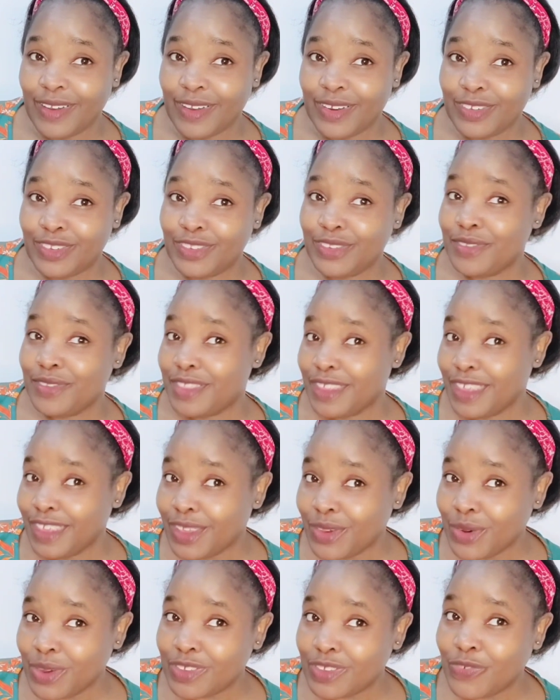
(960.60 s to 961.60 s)
Do you think
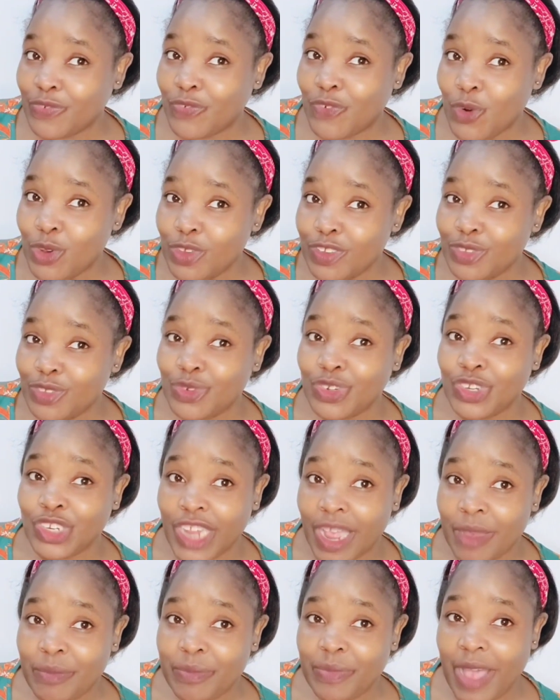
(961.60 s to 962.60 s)
he was forced to
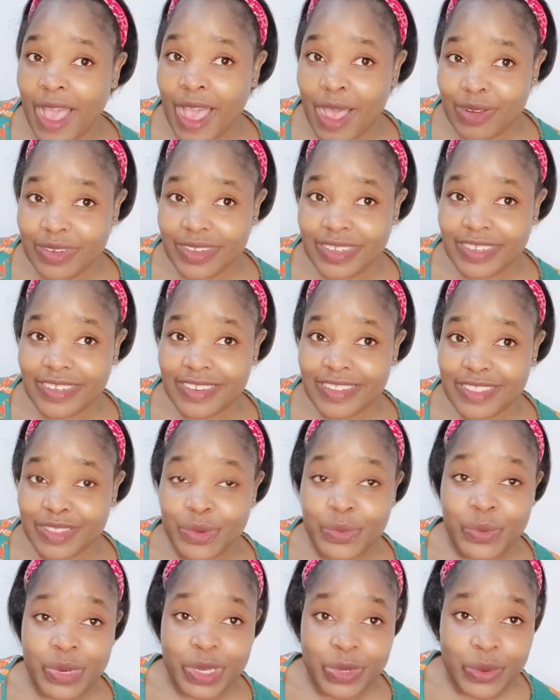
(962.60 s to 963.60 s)
jump out the
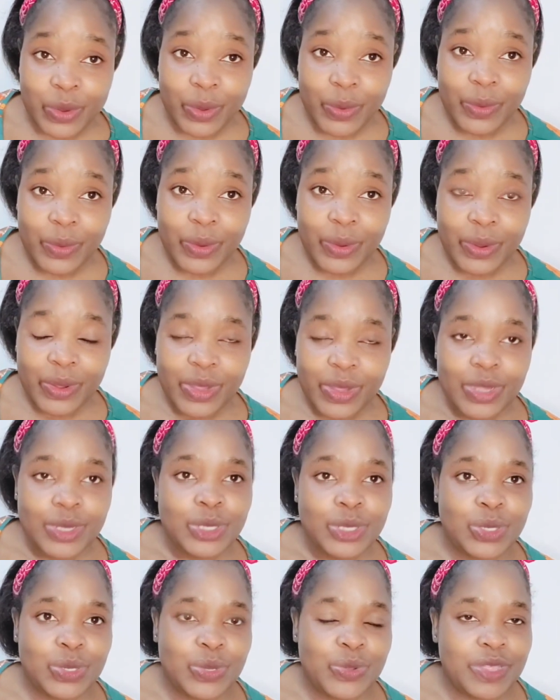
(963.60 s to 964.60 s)
window?
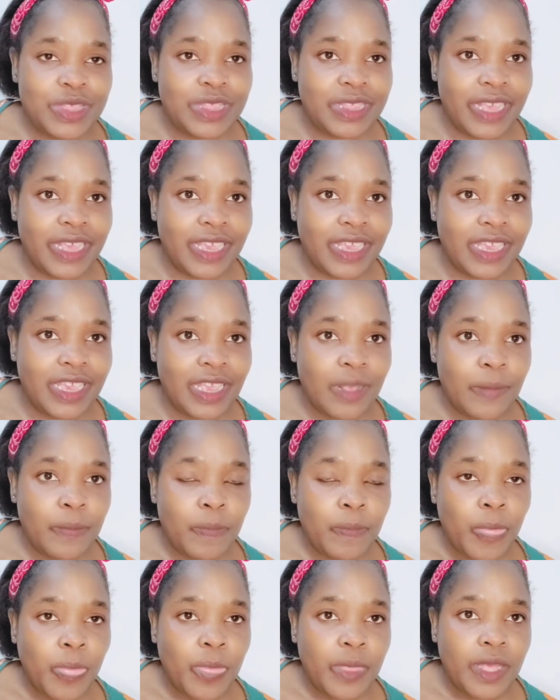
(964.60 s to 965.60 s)
Do you think
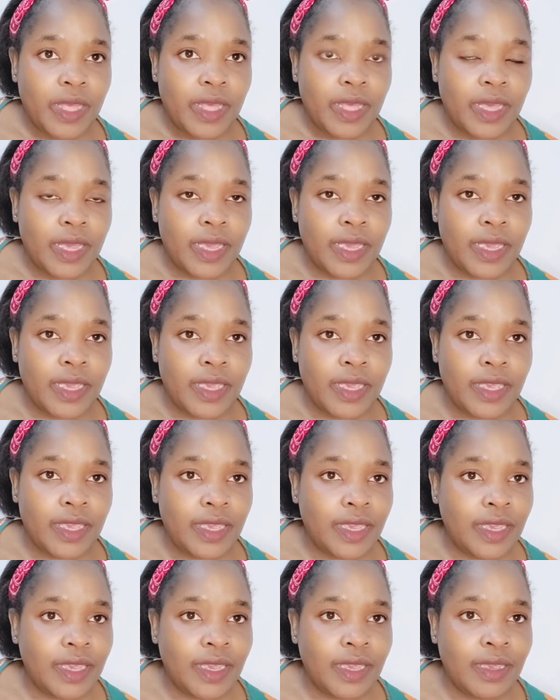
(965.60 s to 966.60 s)

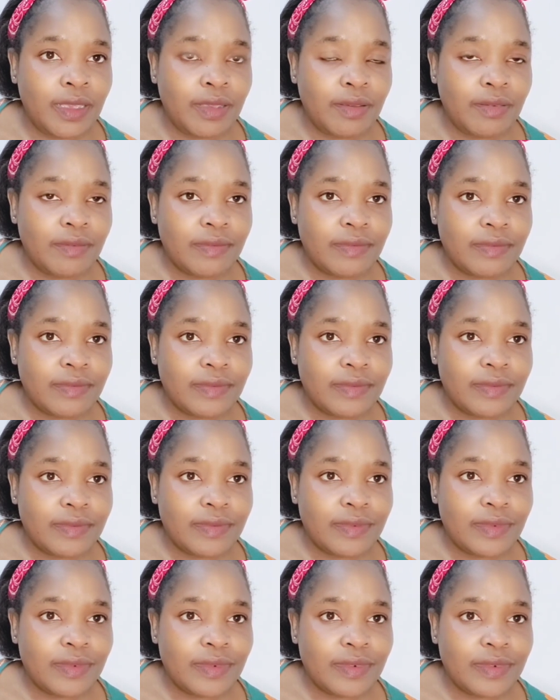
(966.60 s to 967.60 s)
he
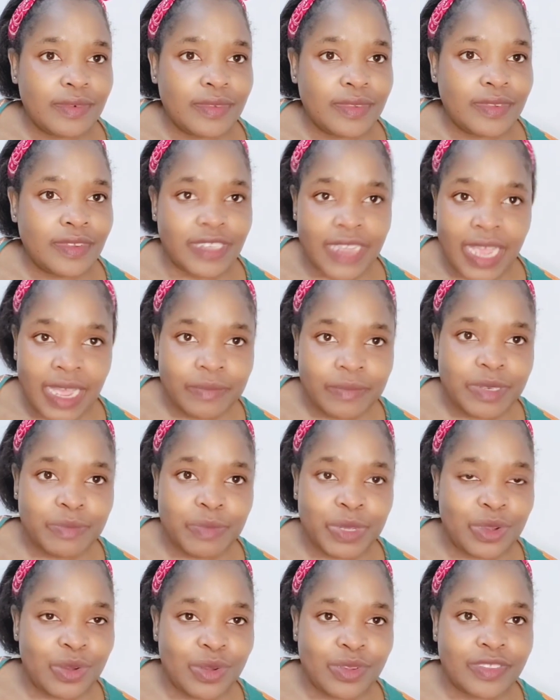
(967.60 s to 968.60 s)
jumped
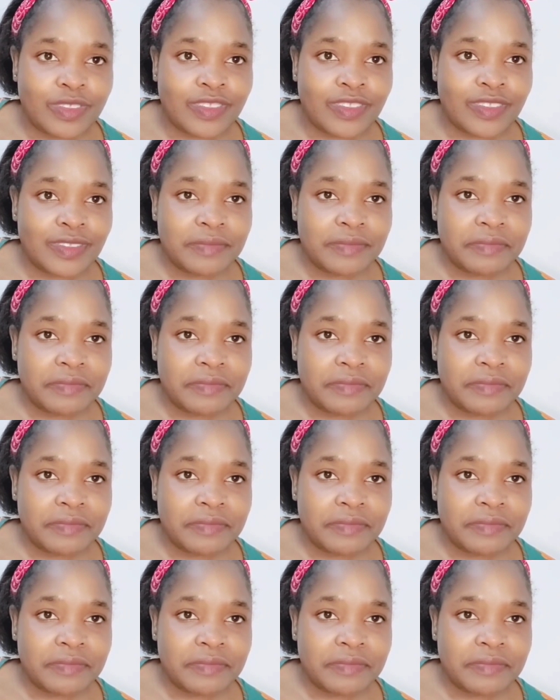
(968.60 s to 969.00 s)
because